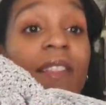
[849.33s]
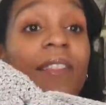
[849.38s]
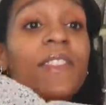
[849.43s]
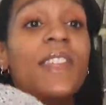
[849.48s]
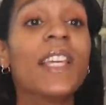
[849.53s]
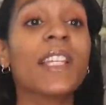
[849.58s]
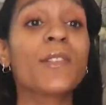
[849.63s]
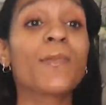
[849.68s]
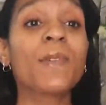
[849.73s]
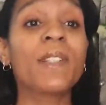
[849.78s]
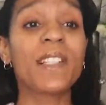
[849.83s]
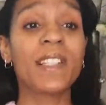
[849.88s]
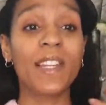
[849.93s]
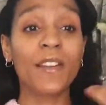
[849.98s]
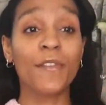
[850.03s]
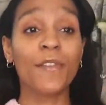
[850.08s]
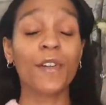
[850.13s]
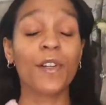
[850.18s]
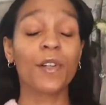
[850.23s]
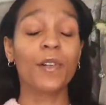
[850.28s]
This was
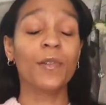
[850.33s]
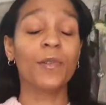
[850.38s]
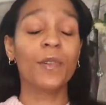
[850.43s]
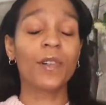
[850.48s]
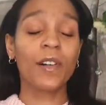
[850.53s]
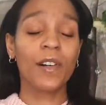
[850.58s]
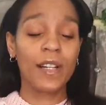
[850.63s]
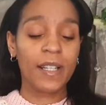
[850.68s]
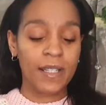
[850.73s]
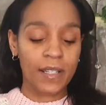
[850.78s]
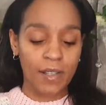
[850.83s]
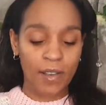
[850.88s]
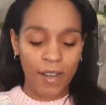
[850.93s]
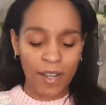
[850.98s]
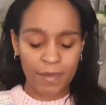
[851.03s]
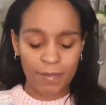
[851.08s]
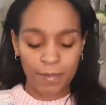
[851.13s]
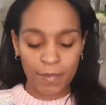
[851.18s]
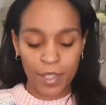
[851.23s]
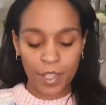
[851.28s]
difficult, guys.
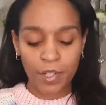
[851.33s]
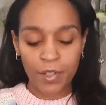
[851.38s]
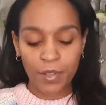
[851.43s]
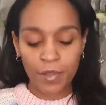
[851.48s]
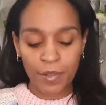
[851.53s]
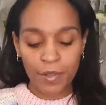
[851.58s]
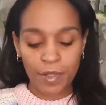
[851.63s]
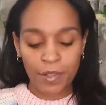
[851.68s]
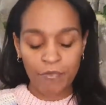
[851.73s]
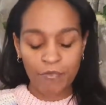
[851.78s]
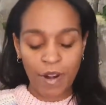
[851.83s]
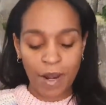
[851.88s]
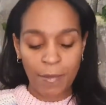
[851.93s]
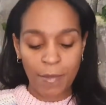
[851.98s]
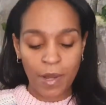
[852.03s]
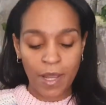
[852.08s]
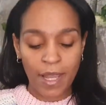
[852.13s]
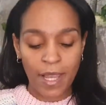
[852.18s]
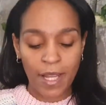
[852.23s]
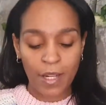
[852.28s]
I couldn't wrap
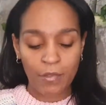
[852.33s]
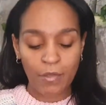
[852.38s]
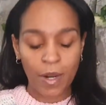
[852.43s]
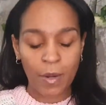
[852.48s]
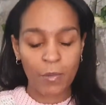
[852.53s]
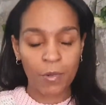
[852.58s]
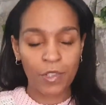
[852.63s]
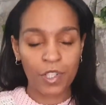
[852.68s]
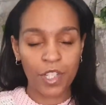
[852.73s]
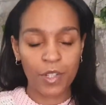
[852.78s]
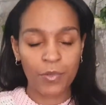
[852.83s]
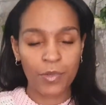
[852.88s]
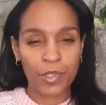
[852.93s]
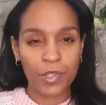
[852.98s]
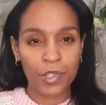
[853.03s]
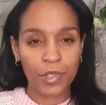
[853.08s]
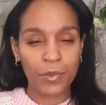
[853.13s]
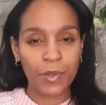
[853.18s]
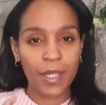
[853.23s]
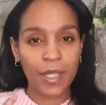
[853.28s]
my head around what she was
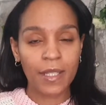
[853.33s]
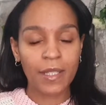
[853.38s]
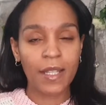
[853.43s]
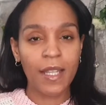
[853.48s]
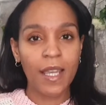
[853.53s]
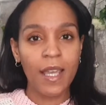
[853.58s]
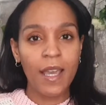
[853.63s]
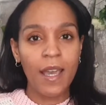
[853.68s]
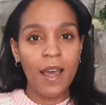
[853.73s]
doing.